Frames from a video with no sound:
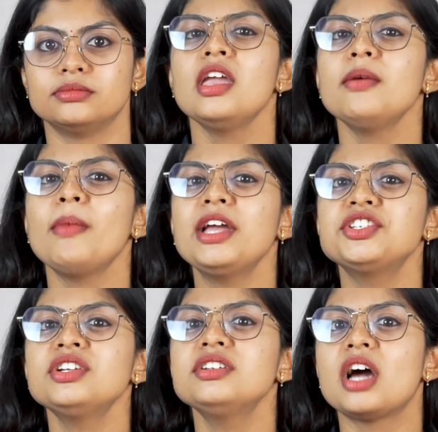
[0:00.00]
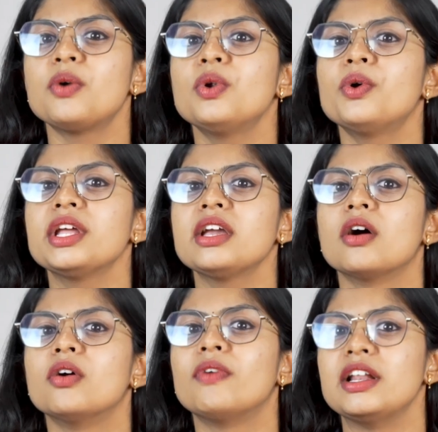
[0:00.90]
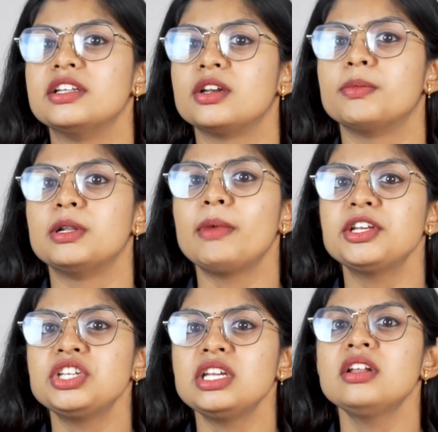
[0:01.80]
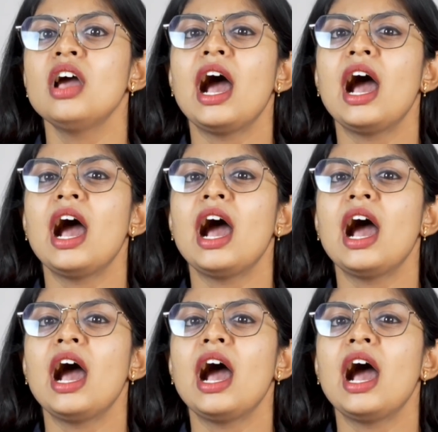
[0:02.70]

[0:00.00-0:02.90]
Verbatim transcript: Imagine downloading a vulnerable machine,